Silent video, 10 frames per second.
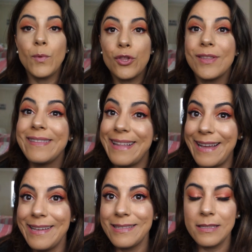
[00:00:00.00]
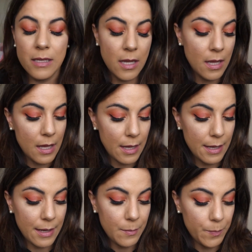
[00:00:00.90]
which is nice.
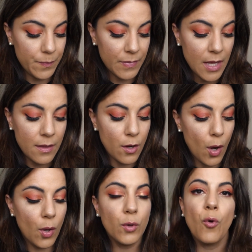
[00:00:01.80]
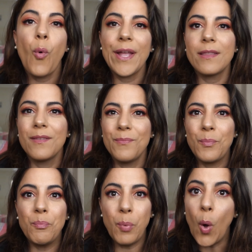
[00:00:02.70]
Um, they're all quite
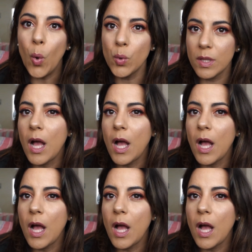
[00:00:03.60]
bold